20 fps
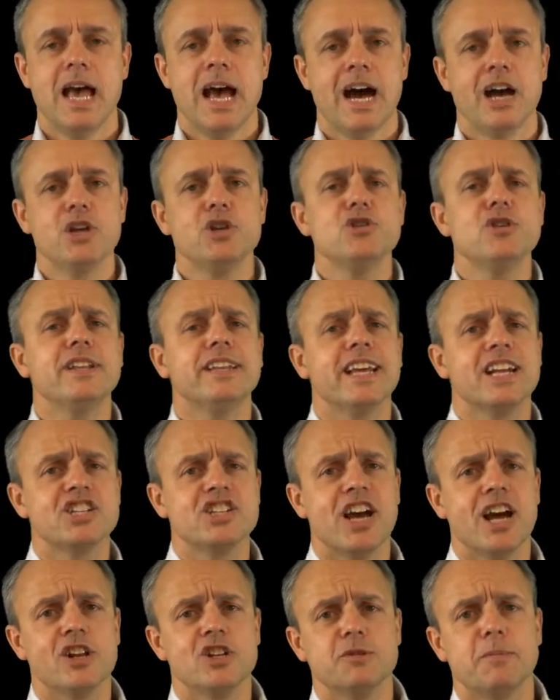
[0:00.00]
I usually get
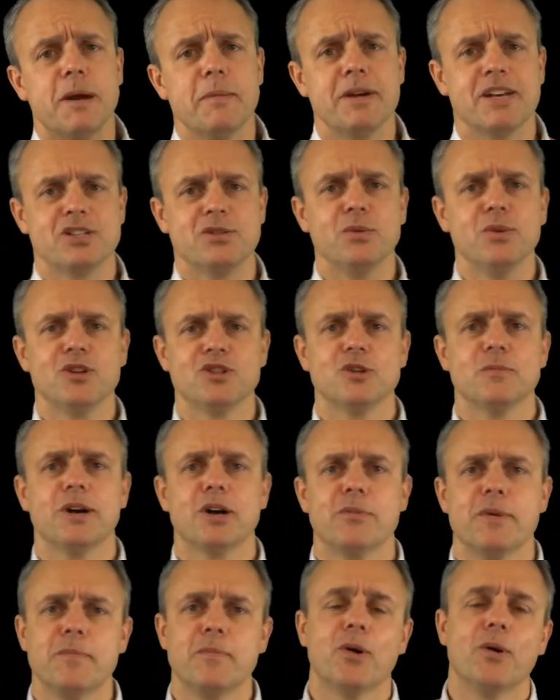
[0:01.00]
challenged by my students
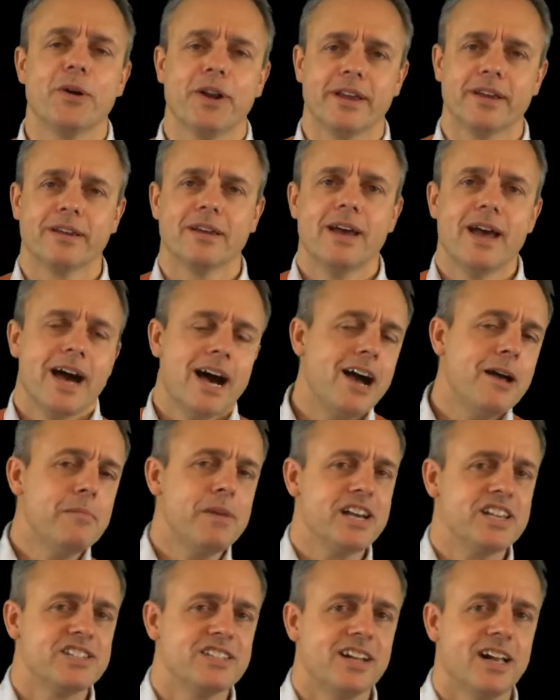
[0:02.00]
about reporting. I
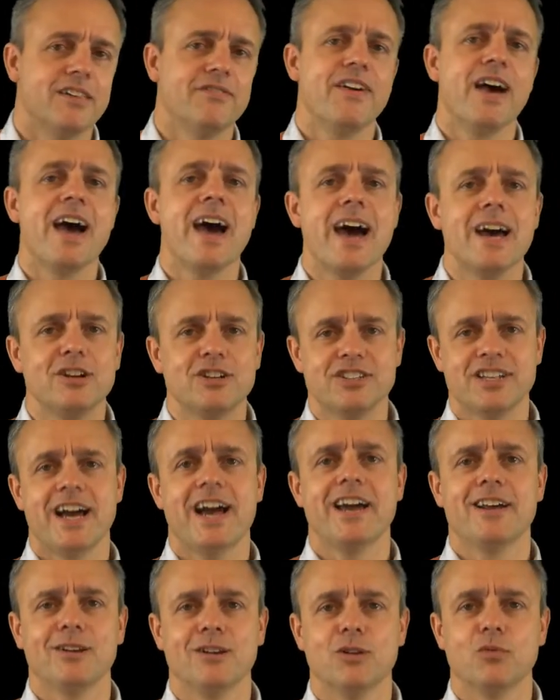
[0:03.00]
myself had a
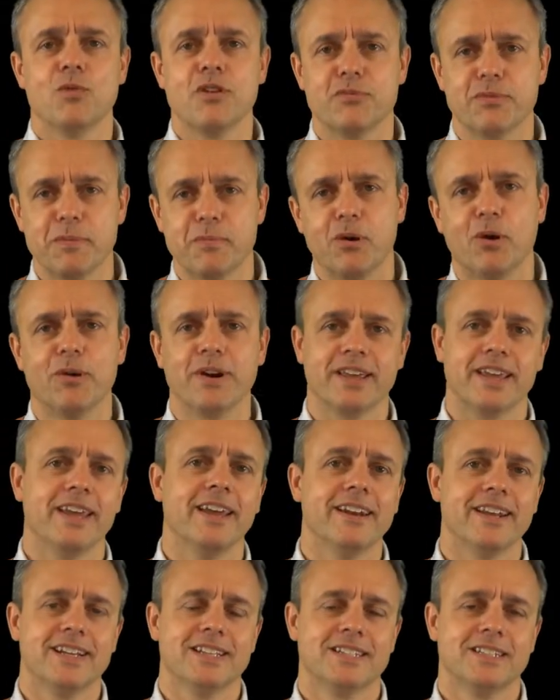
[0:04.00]
title with reporting
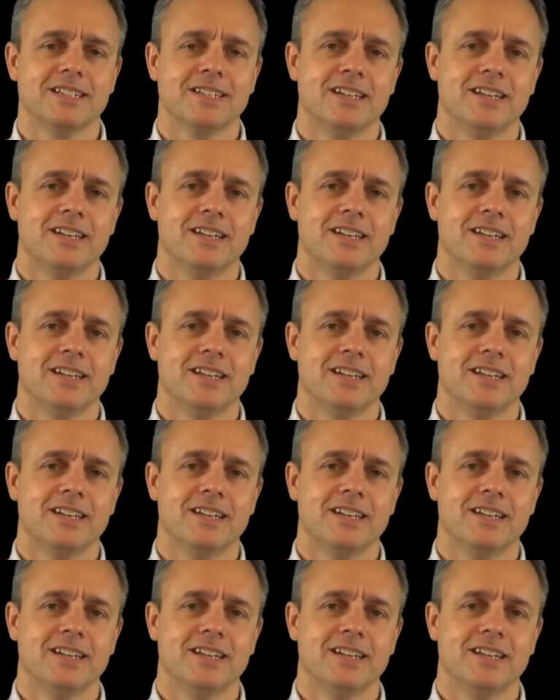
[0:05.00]
in it.